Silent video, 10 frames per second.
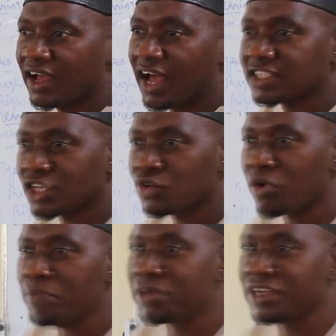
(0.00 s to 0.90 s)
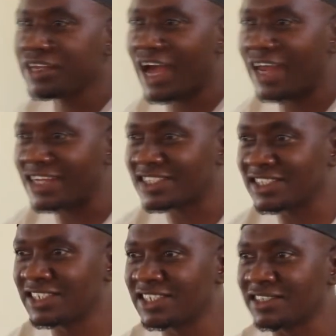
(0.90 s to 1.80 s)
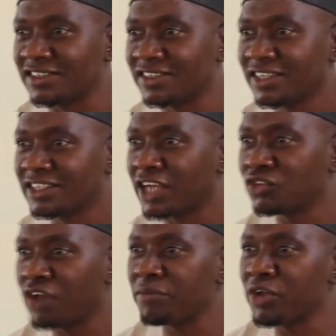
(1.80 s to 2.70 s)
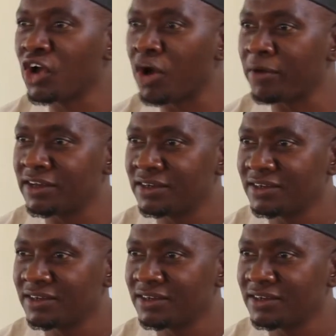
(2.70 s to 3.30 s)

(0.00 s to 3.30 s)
As a human being and a citizen that you are being governed